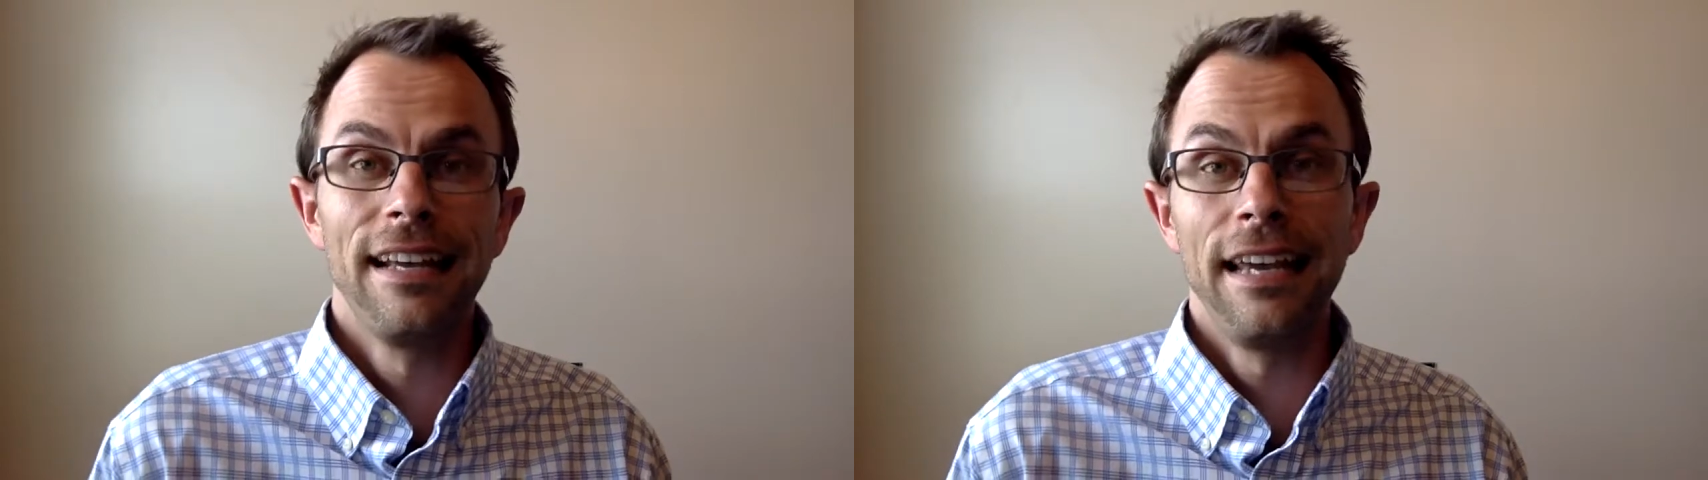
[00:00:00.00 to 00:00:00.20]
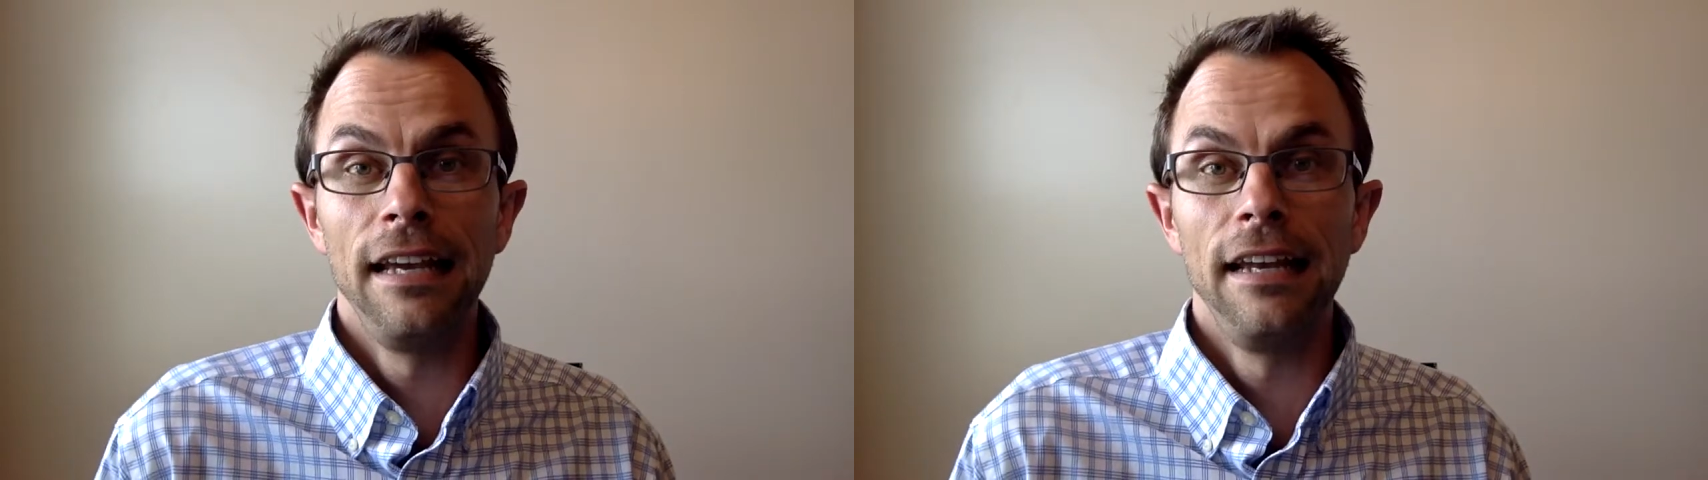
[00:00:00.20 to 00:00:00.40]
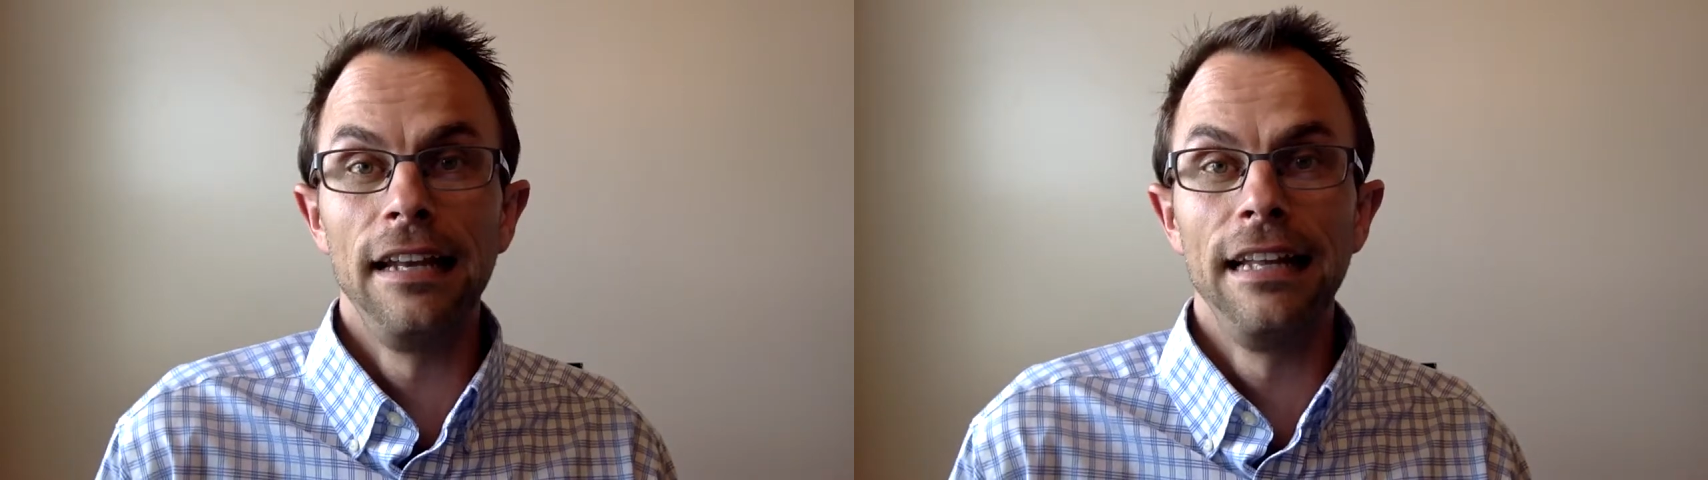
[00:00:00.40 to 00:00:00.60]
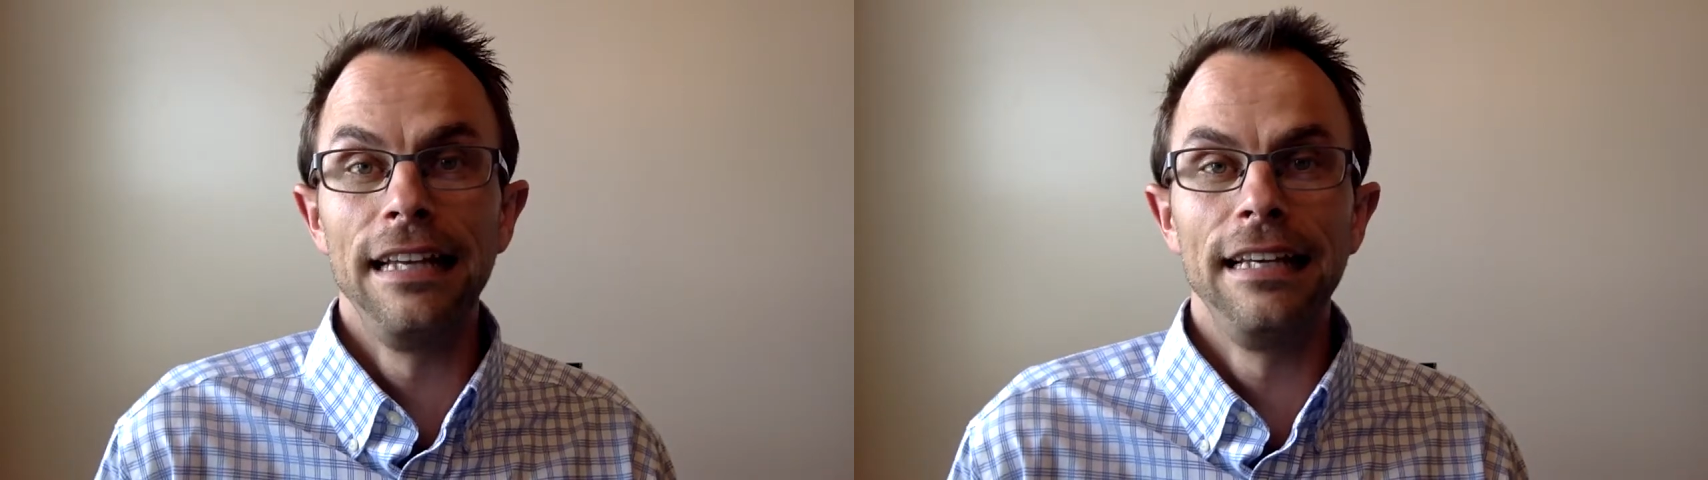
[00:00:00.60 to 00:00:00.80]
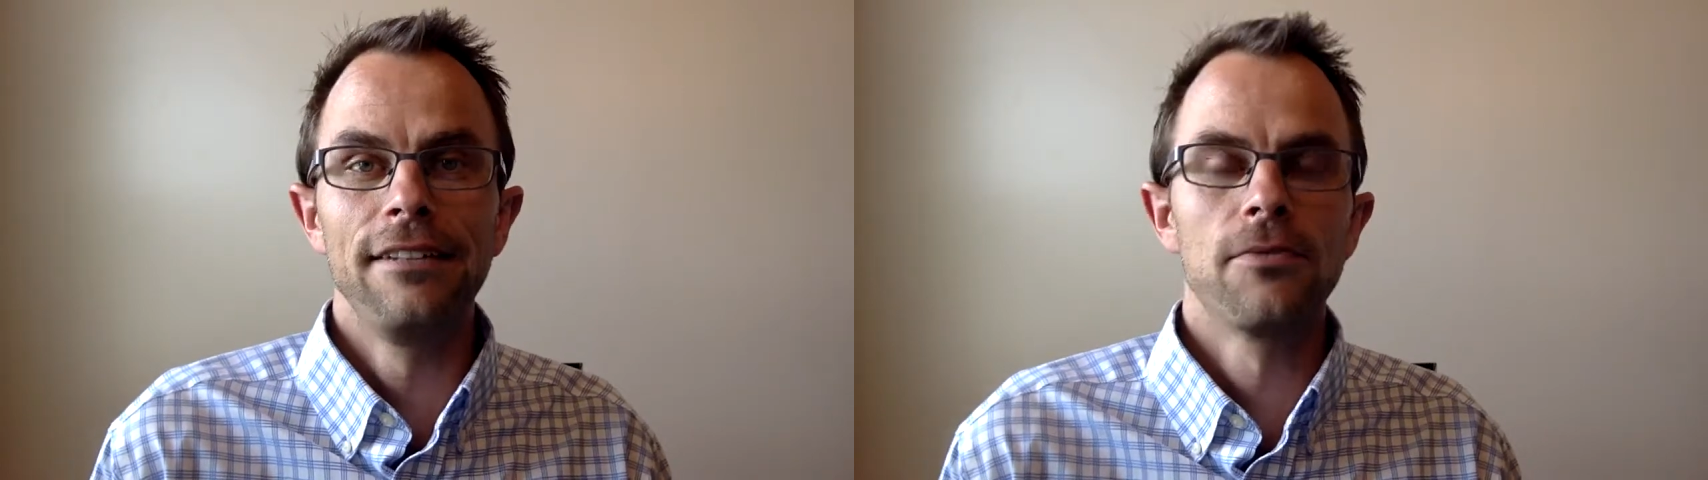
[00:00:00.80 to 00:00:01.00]
gain
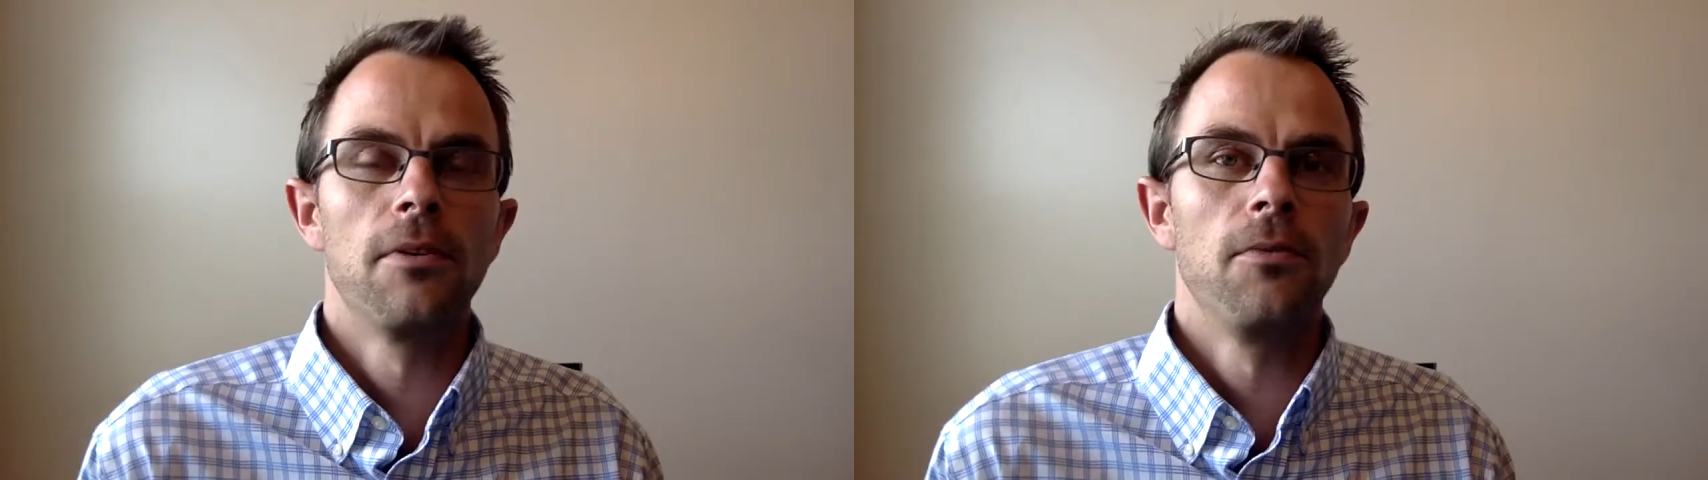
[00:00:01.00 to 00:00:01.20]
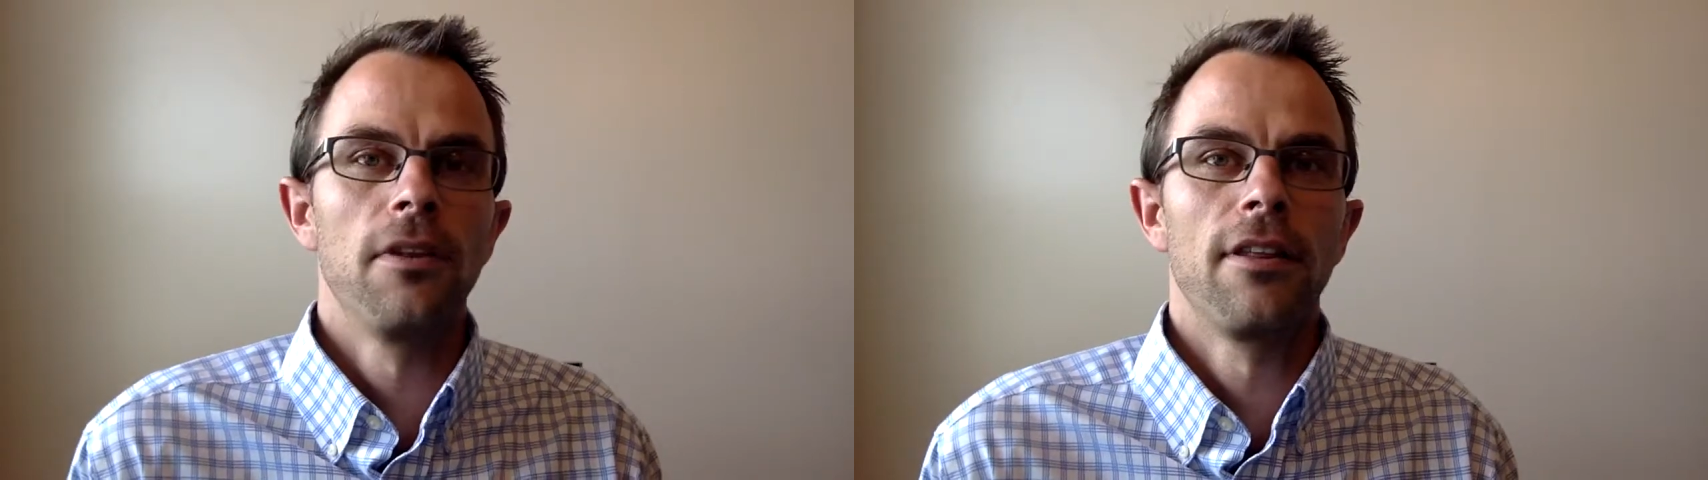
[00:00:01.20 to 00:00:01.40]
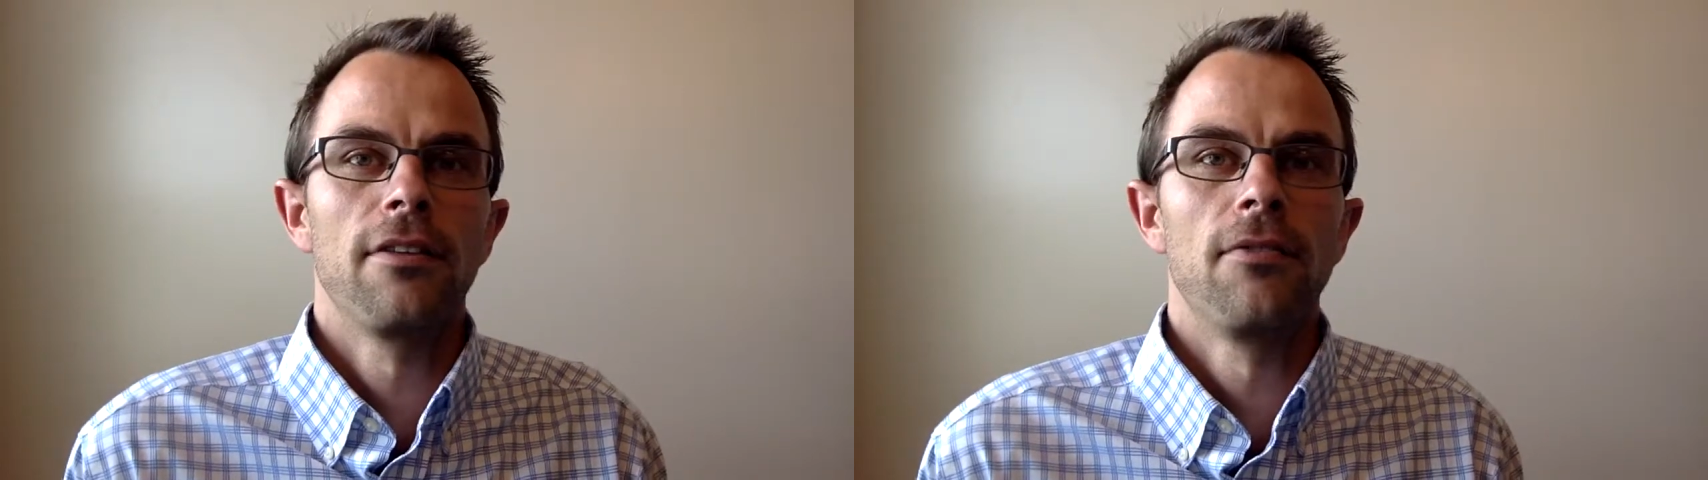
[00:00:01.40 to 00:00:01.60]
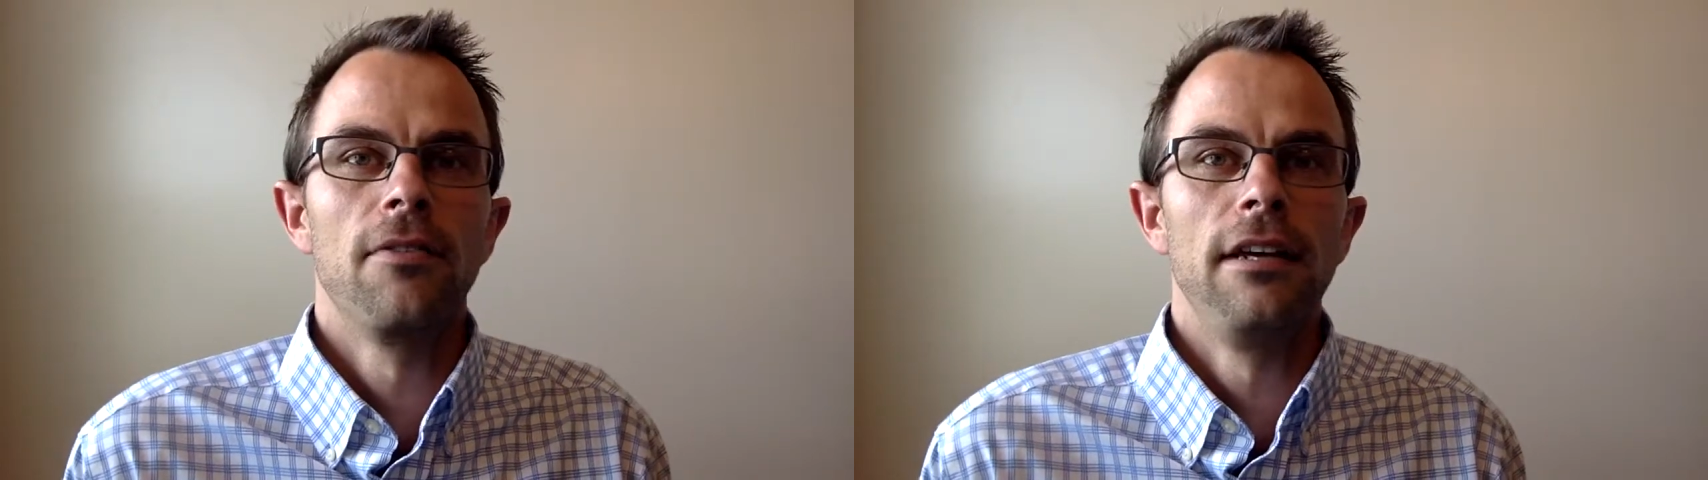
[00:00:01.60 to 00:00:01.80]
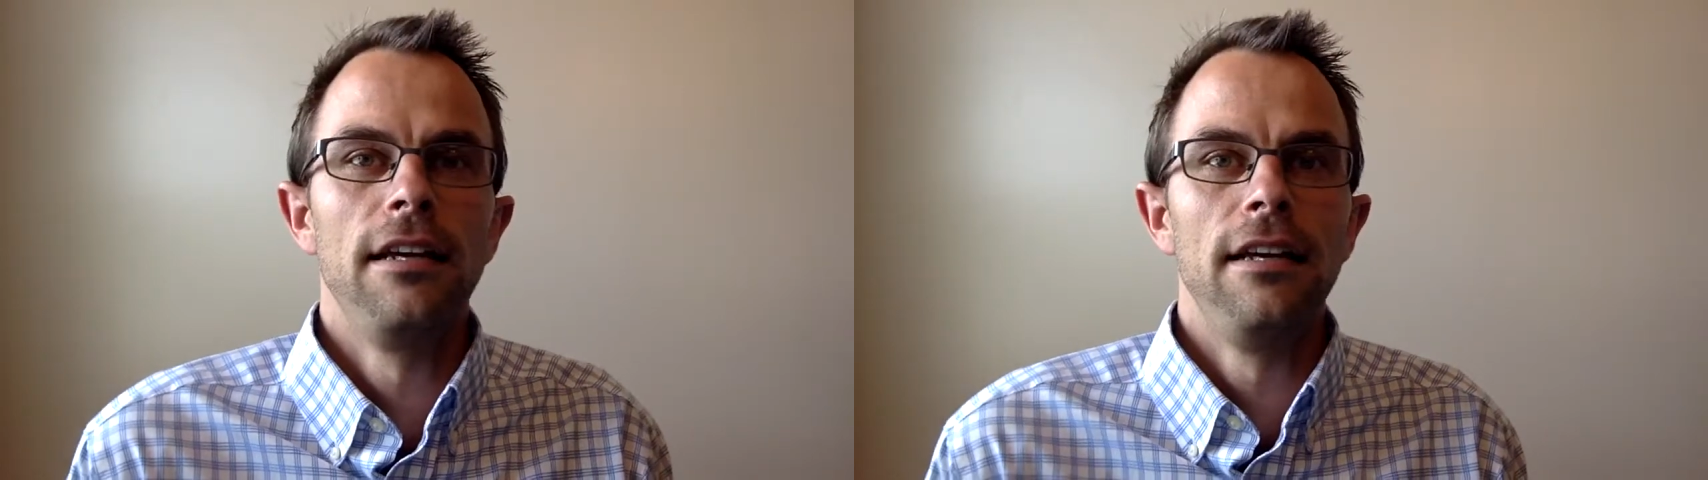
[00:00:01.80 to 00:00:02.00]
the E is written with a
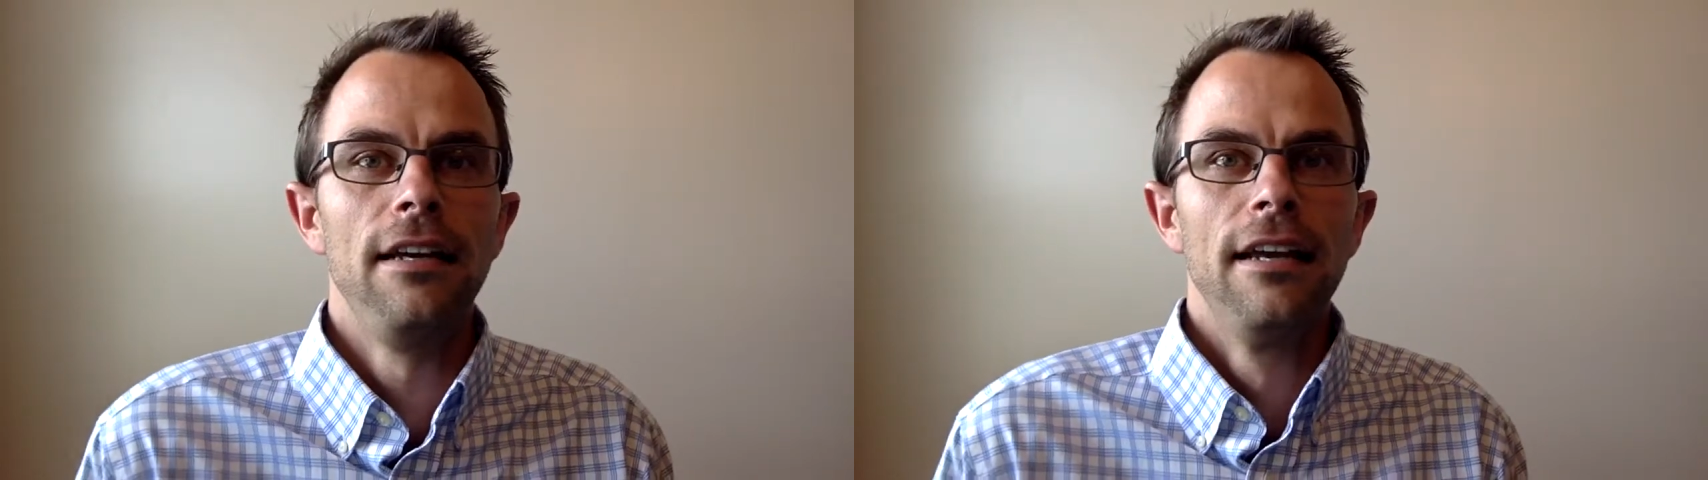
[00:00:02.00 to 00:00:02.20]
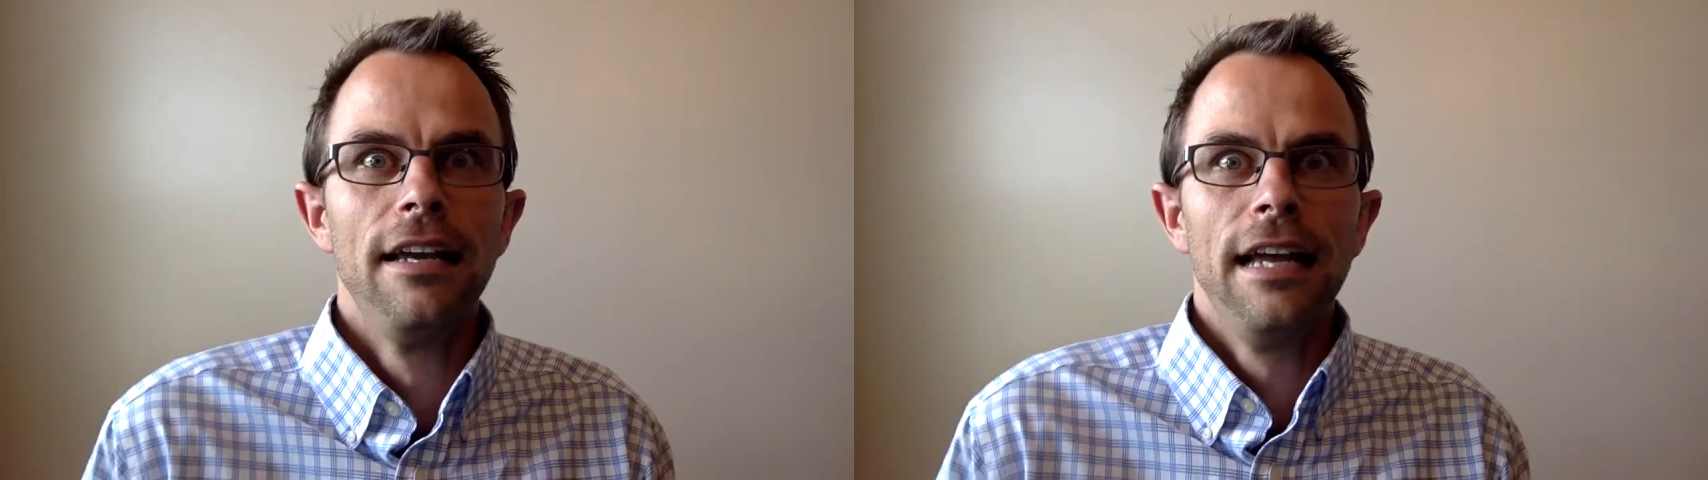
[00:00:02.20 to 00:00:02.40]
three,